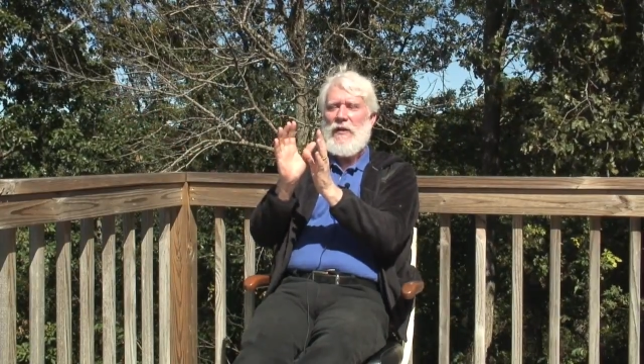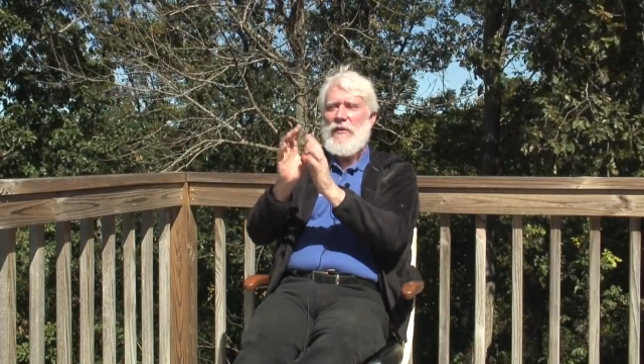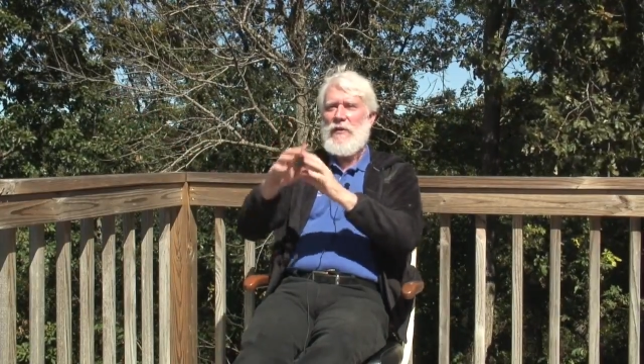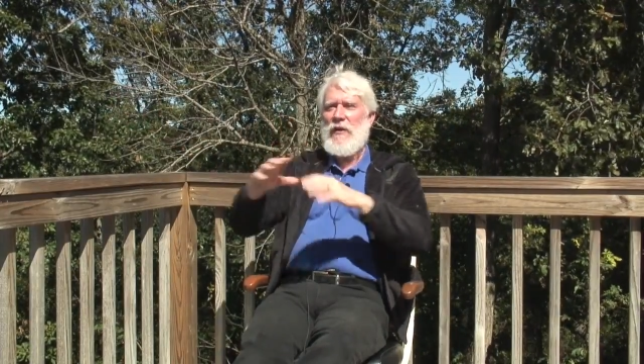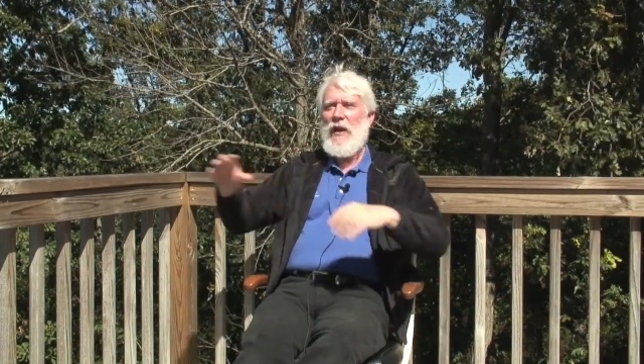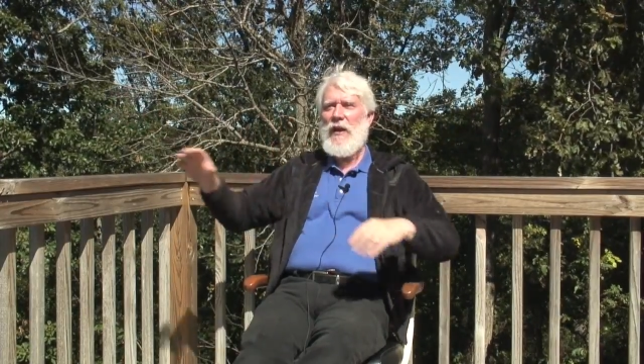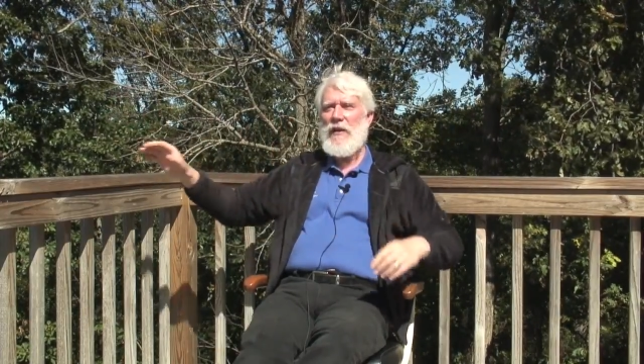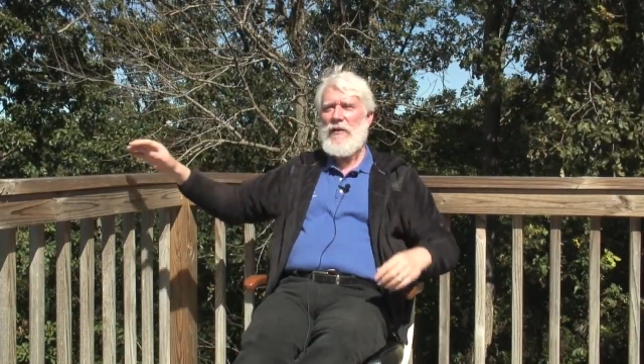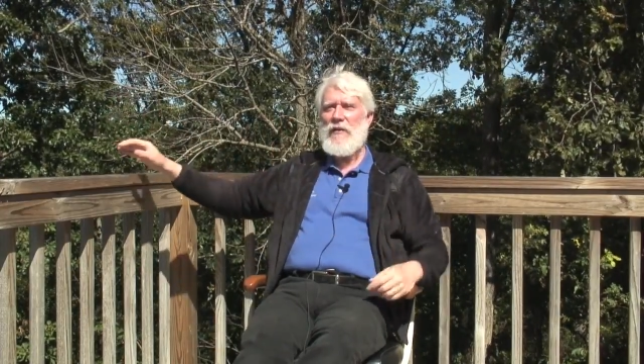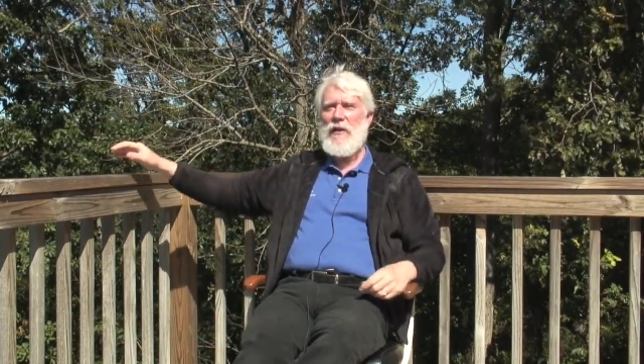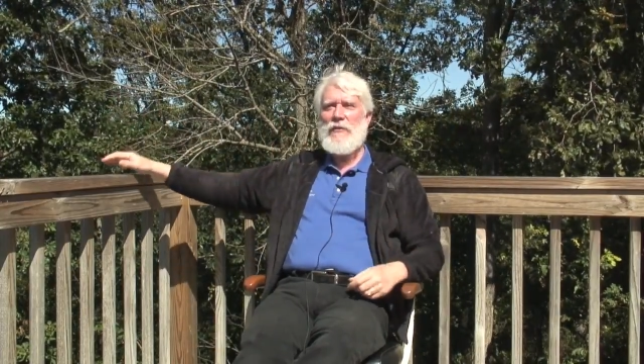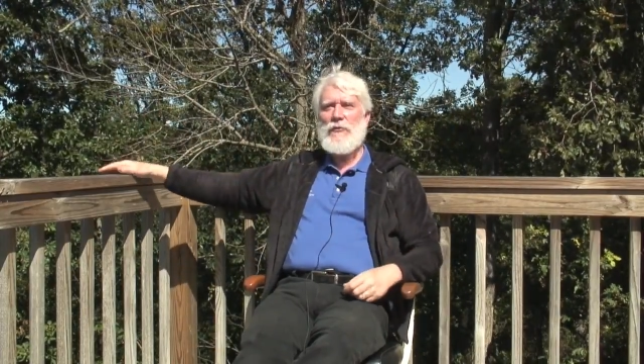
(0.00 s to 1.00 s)
You're
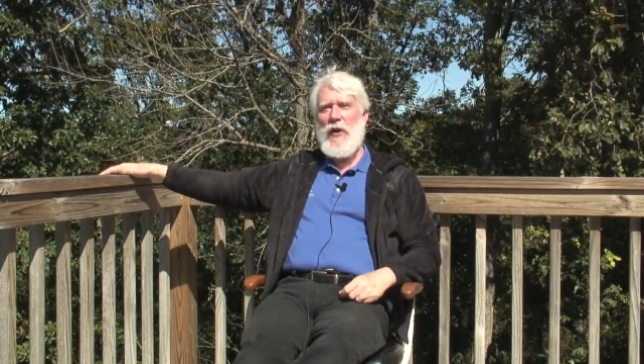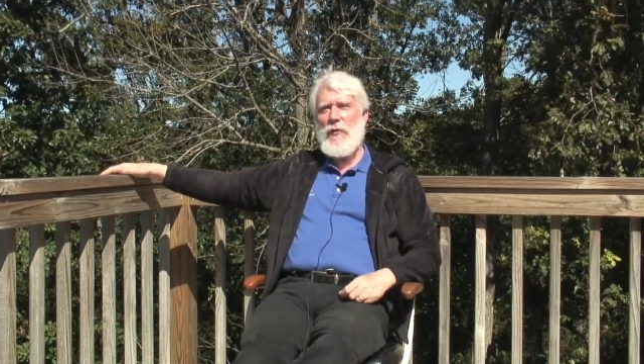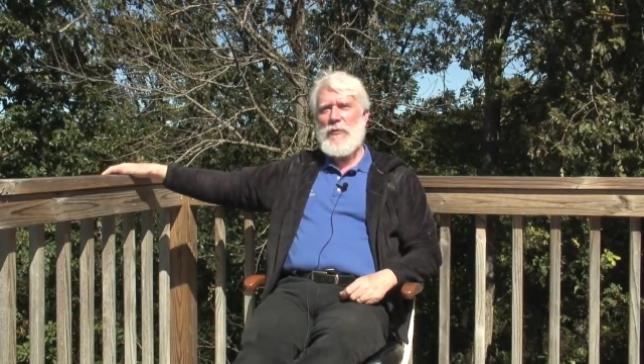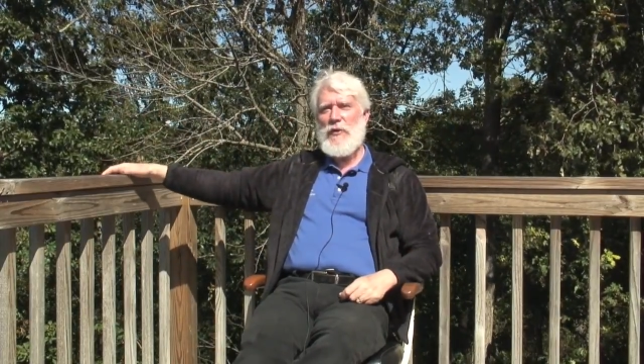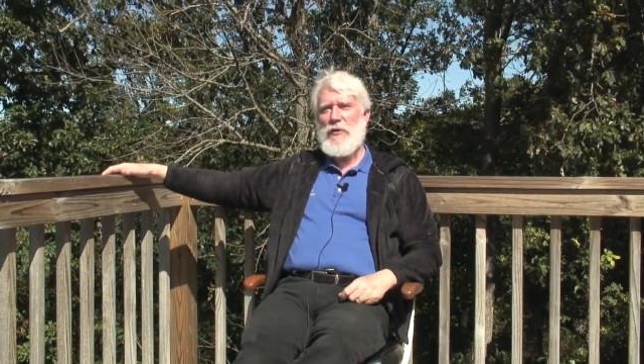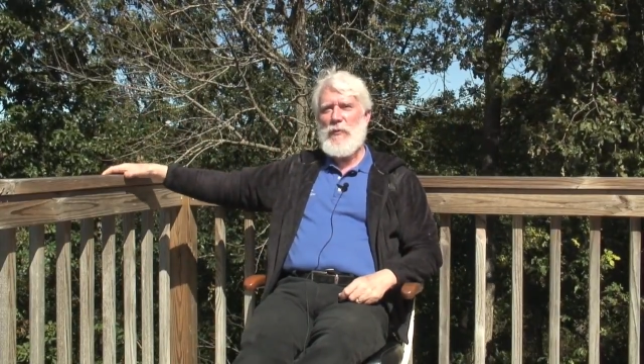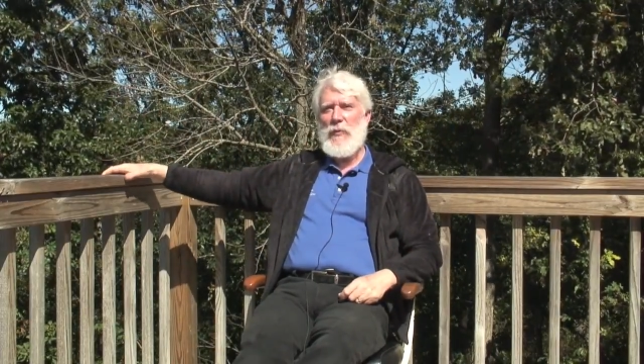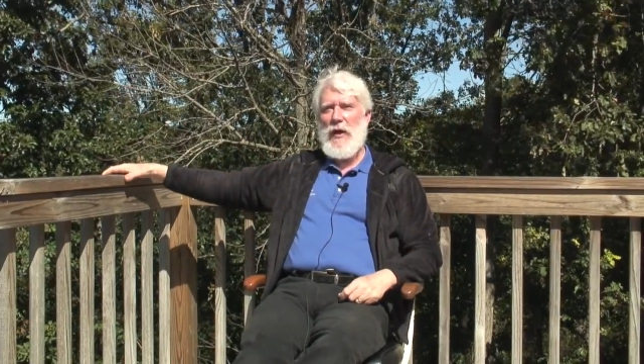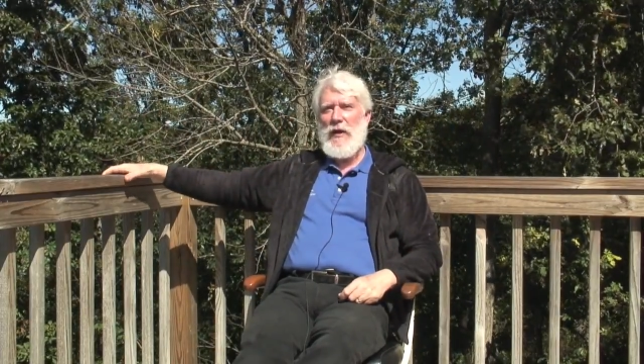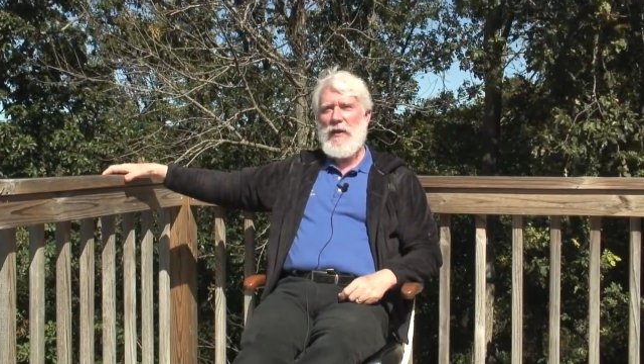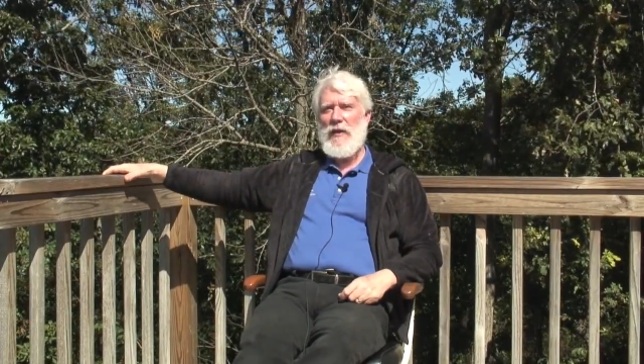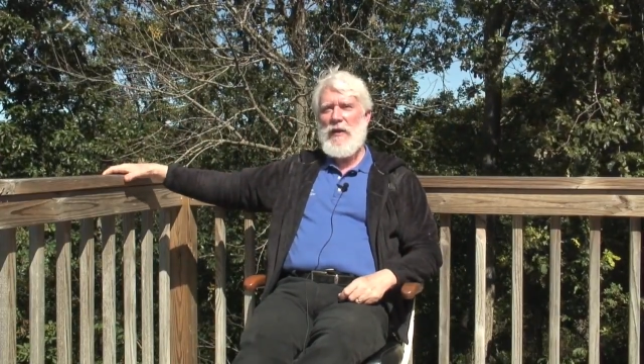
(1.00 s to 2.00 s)
not trapped in your body.